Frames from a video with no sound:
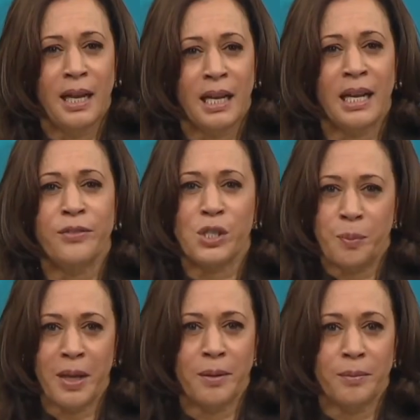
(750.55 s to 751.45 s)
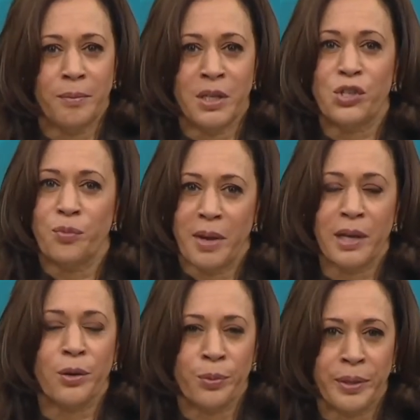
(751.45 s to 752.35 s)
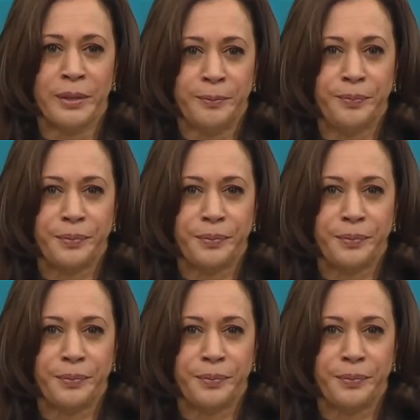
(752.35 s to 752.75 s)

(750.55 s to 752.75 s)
And I've spent much of my career